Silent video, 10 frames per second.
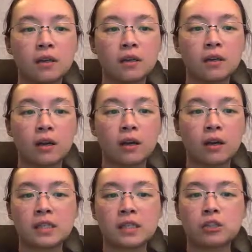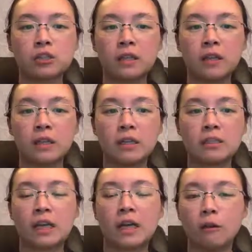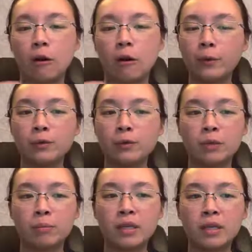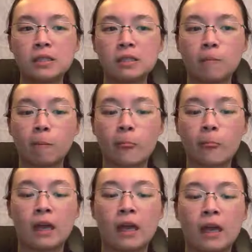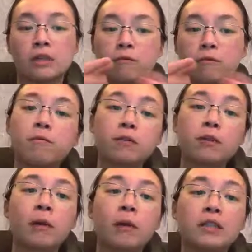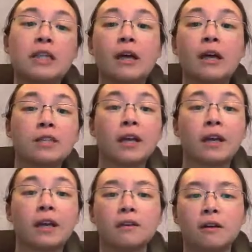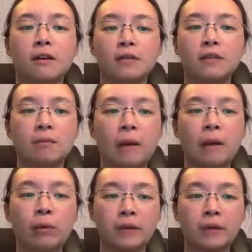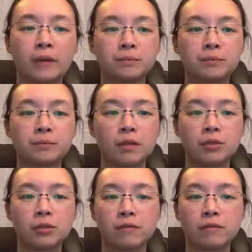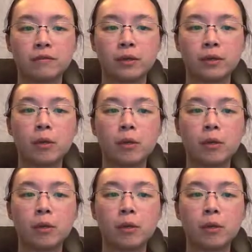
are attached to lipids, and all those lipids actually flip-flop to the other side of the membrane. So you have some on top,